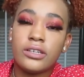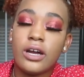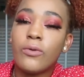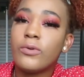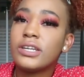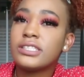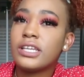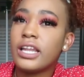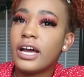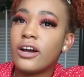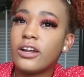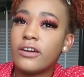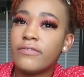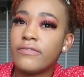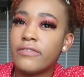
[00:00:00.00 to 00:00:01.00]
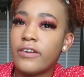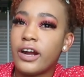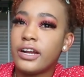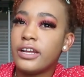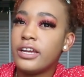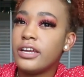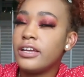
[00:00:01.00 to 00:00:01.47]
I want to say like on a
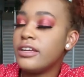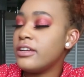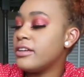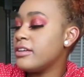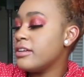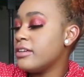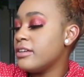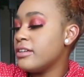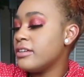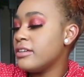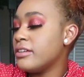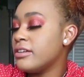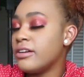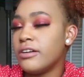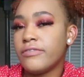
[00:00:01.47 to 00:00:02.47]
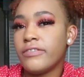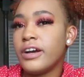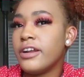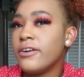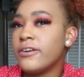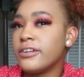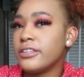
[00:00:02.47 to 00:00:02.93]
Friday, a
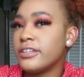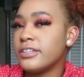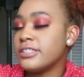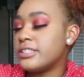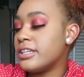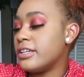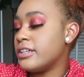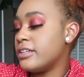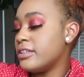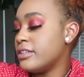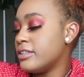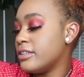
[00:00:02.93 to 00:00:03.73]
Friday or a Thursday.